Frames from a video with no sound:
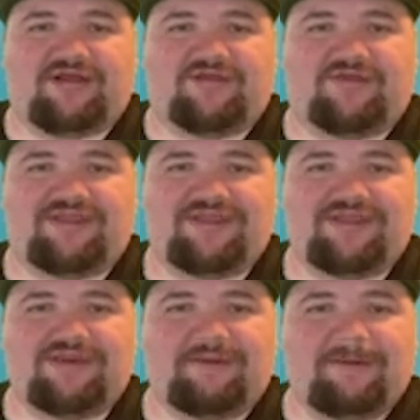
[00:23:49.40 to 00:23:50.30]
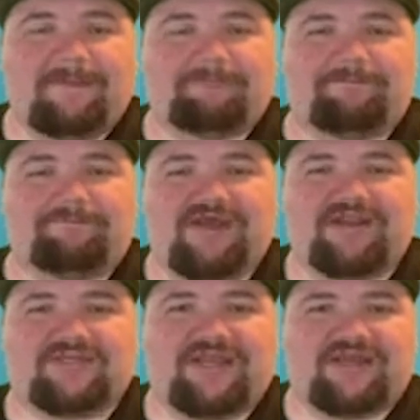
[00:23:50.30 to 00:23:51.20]
the
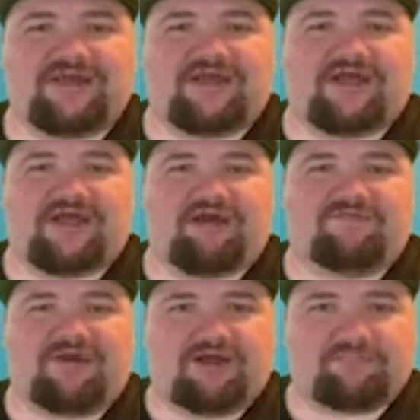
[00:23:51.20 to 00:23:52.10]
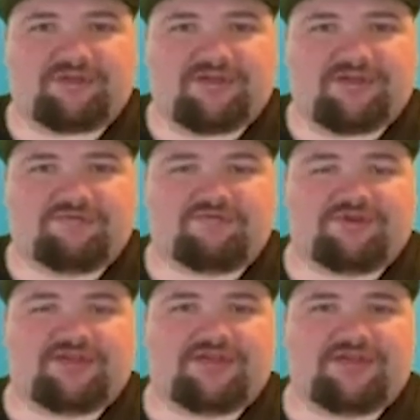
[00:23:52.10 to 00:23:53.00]
metadata of Upland
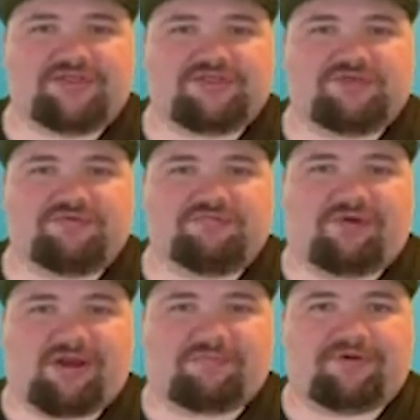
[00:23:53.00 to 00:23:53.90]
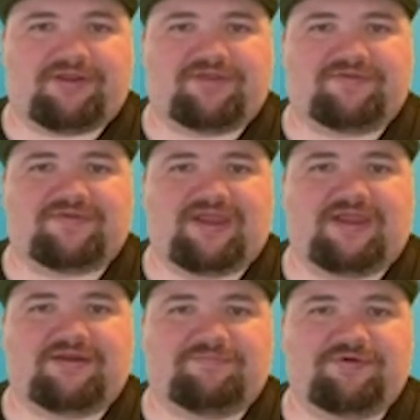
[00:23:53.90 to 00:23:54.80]
relating to properties
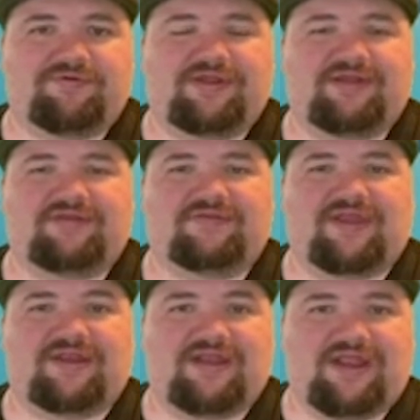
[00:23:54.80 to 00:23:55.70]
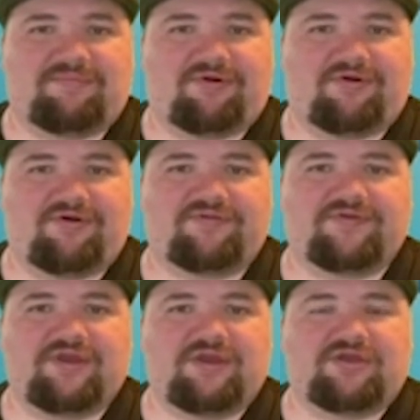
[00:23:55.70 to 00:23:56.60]
and buildings and
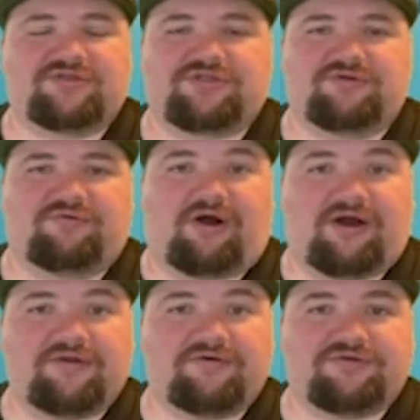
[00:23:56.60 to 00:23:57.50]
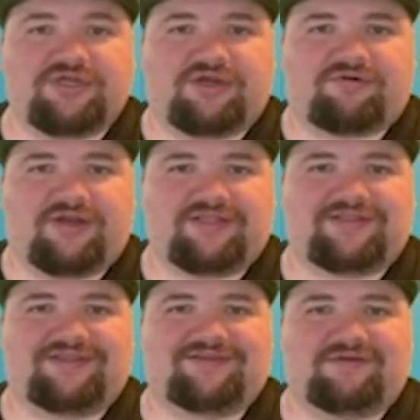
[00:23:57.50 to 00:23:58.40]
neighborhoods to
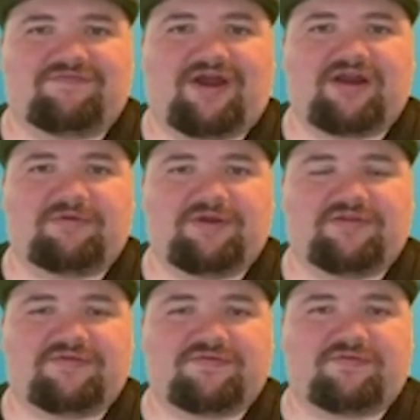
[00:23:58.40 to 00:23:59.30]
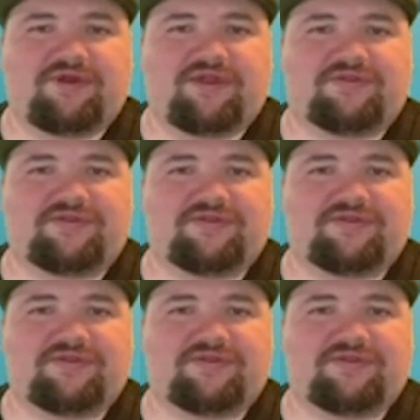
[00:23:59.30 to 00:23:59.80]
auto-generate these environments with